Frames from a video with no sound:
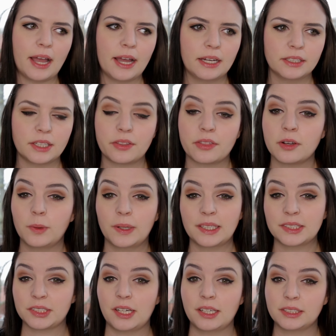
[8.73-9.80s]
and I think when I
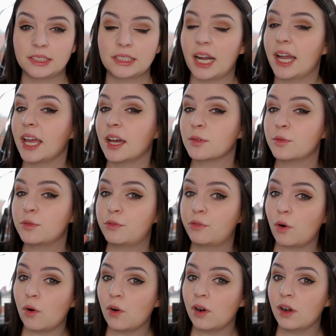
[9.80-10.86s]
started I had
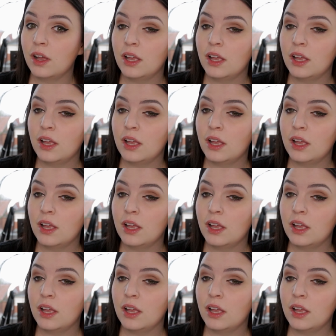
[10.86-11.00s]
4,